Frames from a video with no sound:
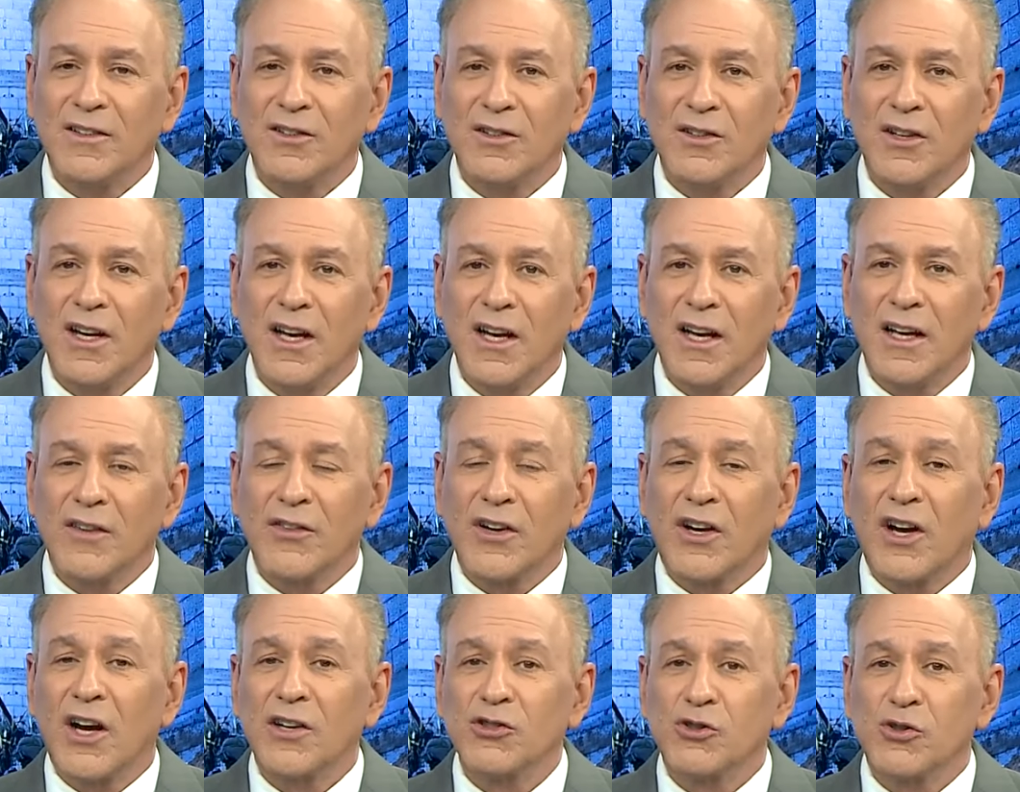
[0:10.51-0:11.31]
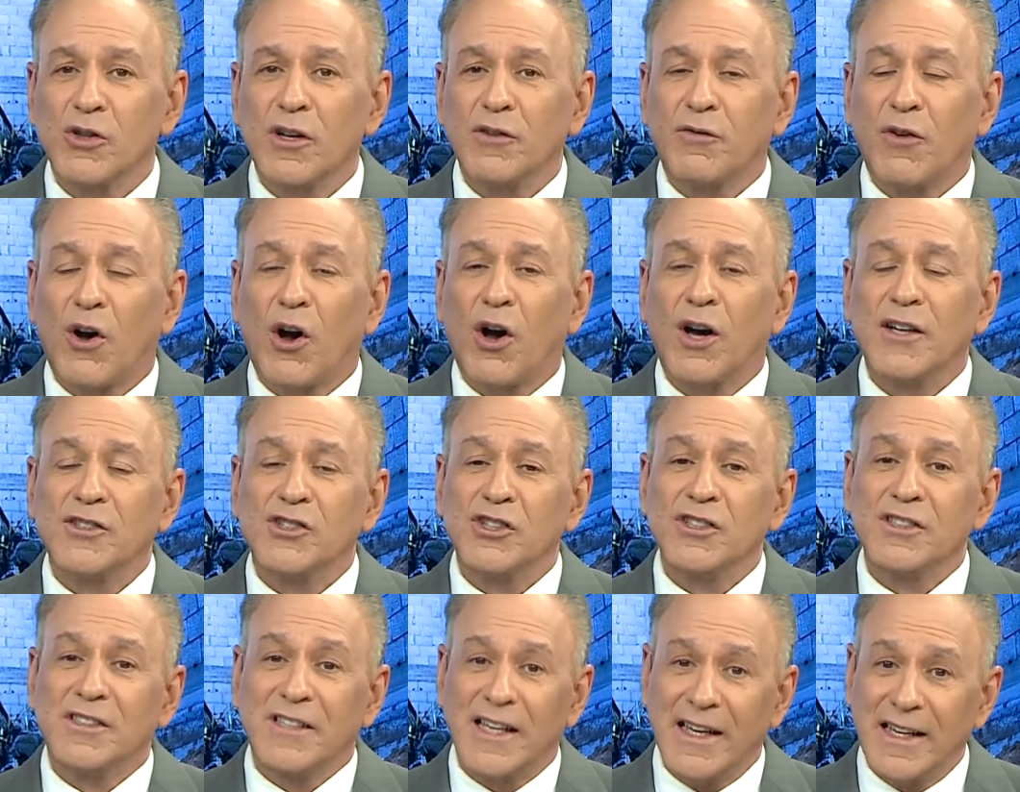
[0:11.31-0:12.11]
in the country of
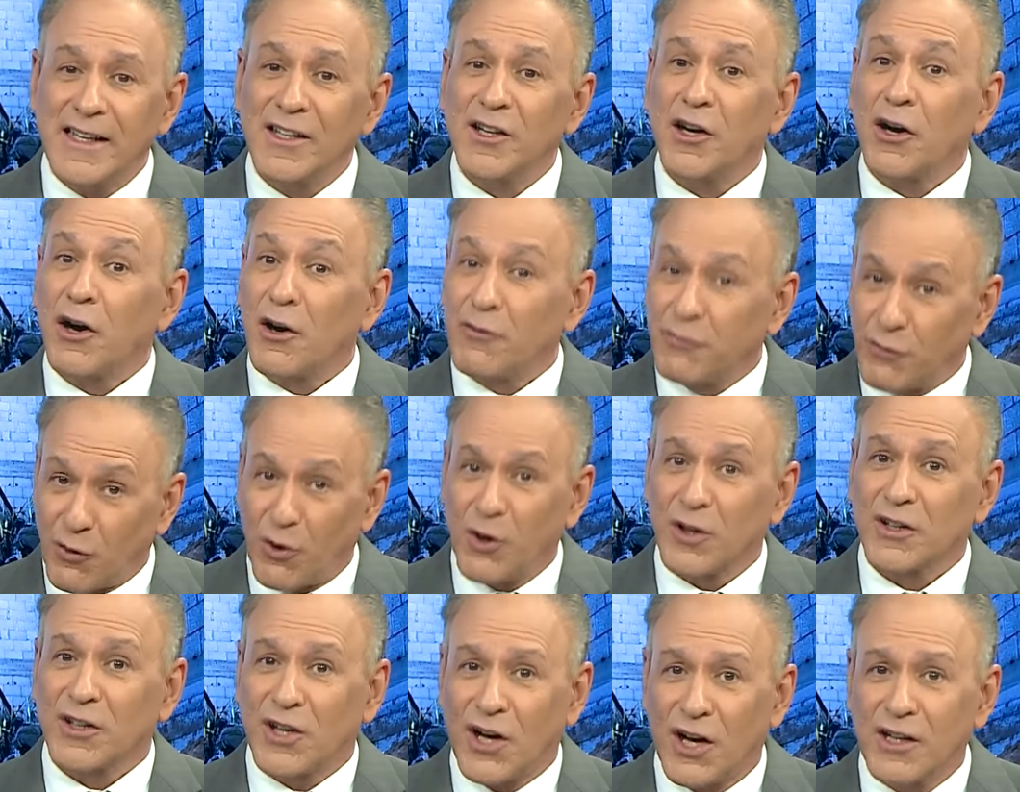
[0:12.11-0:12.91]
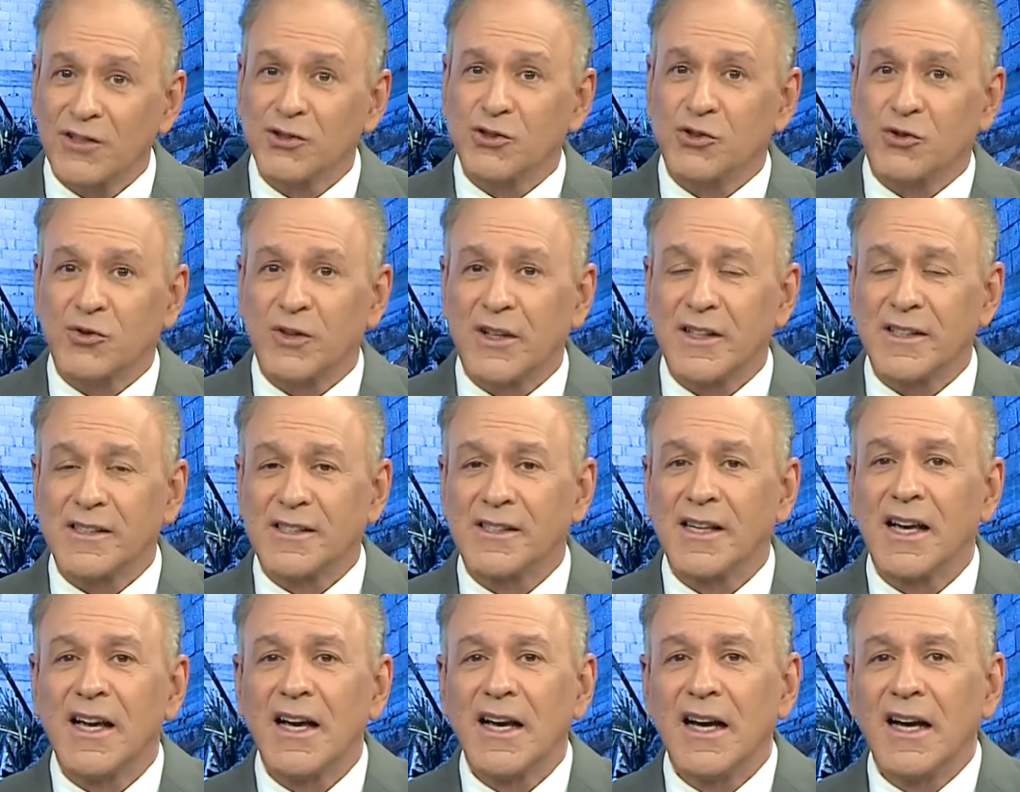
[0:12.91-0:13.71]
Argentina, of all
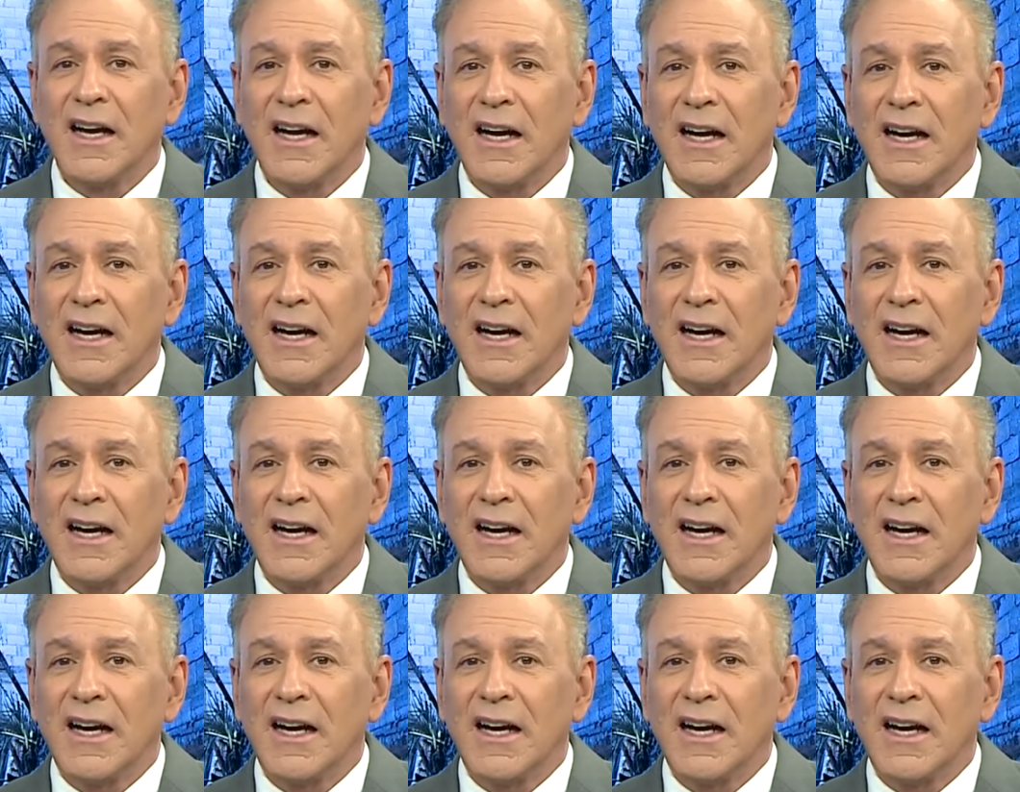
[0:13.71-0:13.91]
countries.